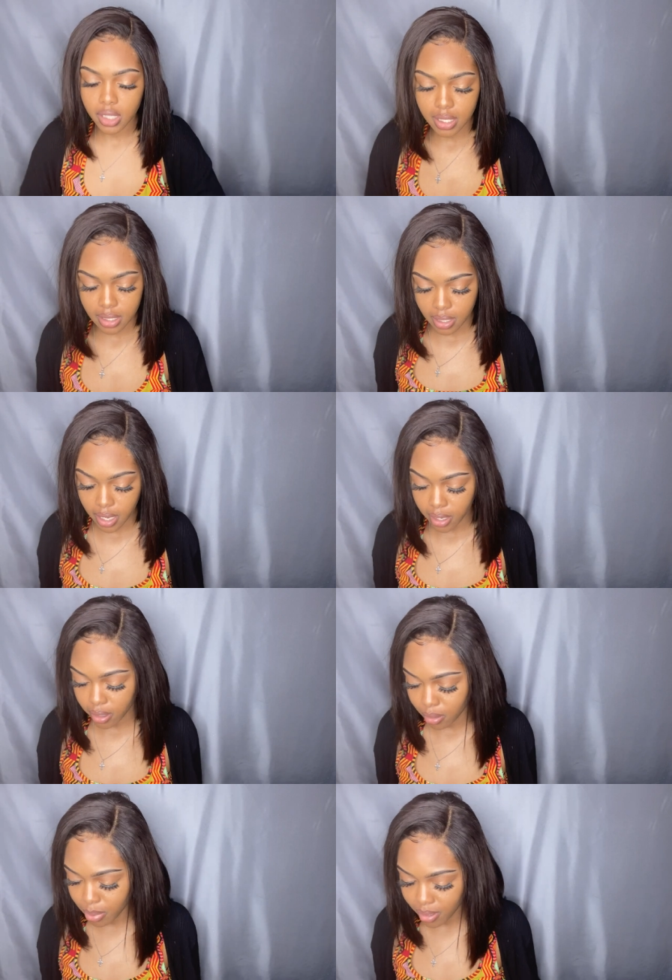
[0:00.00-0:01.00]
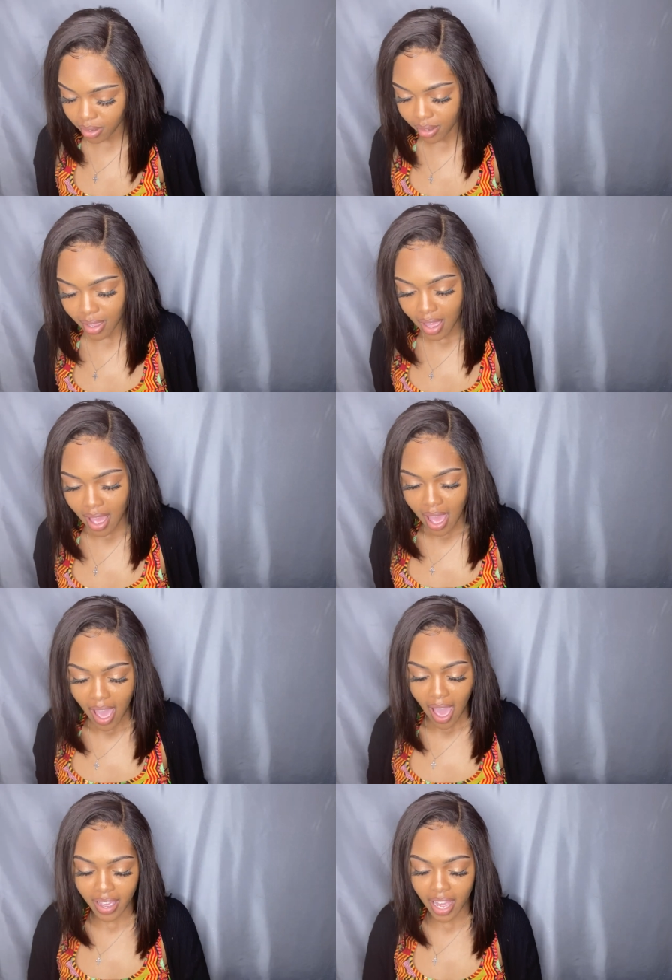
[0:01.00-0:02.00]
the same
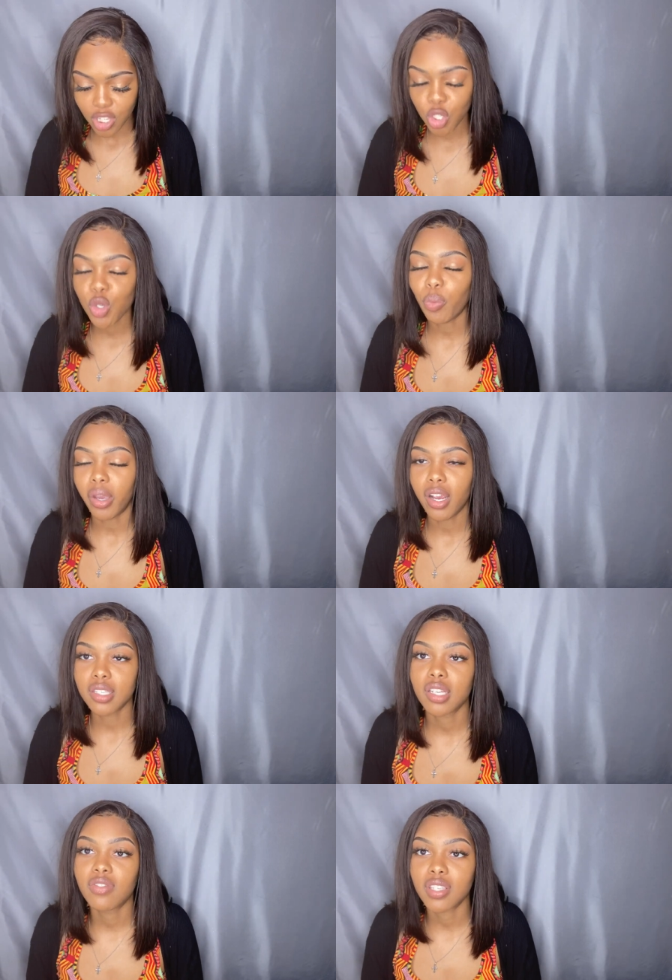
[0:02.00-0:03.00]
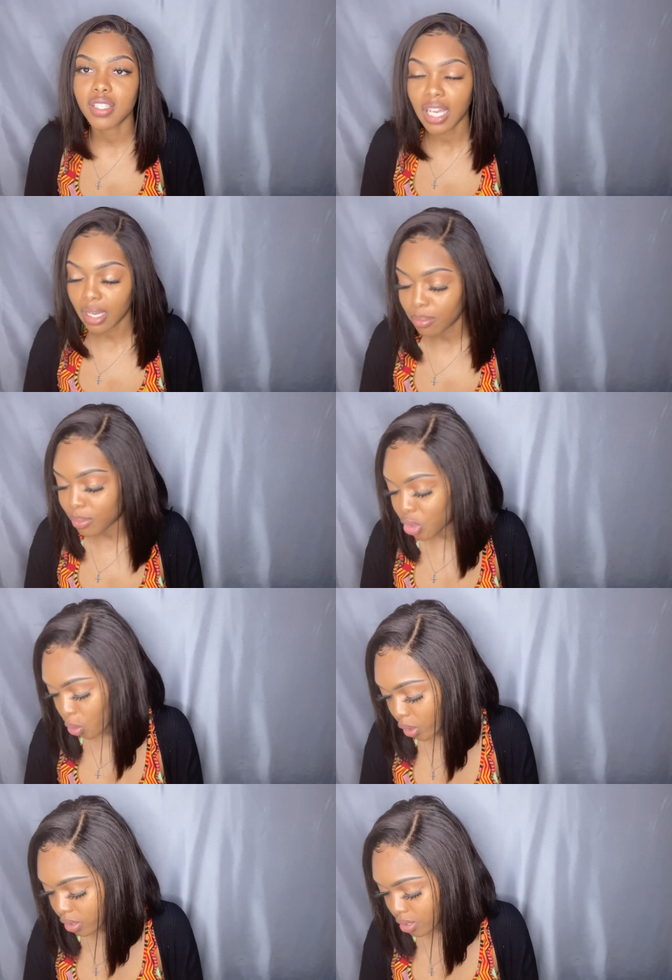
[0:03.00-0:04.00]
i got two pairs of the same
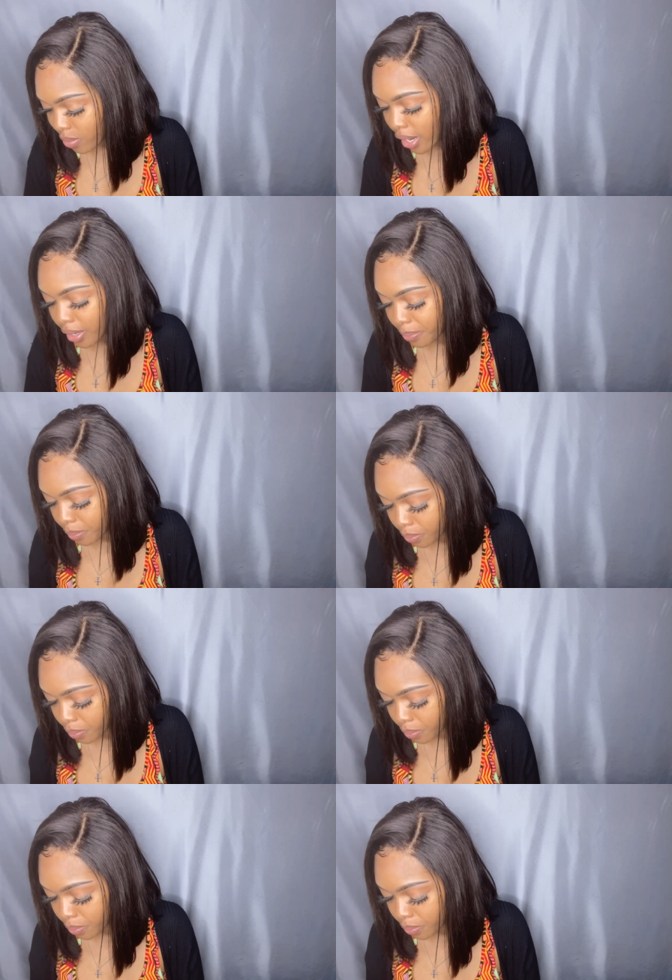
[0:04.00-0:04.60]
shorts right